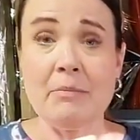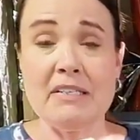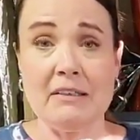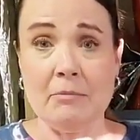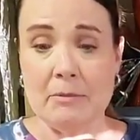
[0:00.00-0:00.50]
But
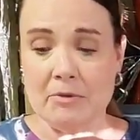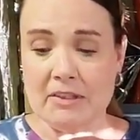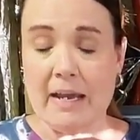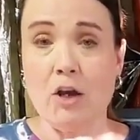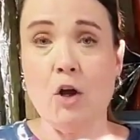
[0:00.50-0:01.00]
some people
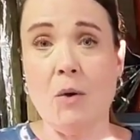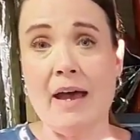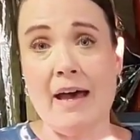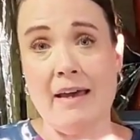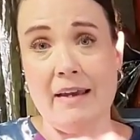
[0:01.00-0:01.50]
say go
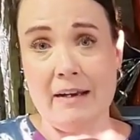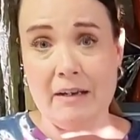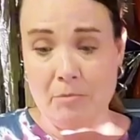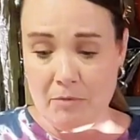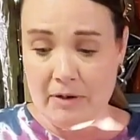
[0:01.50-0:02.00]
ahead
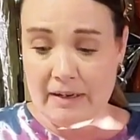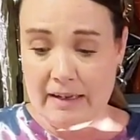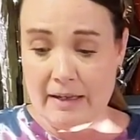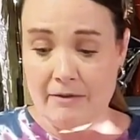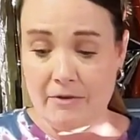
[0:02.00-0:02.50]
and
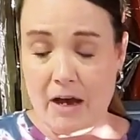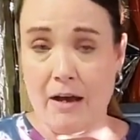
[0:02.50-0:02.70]
give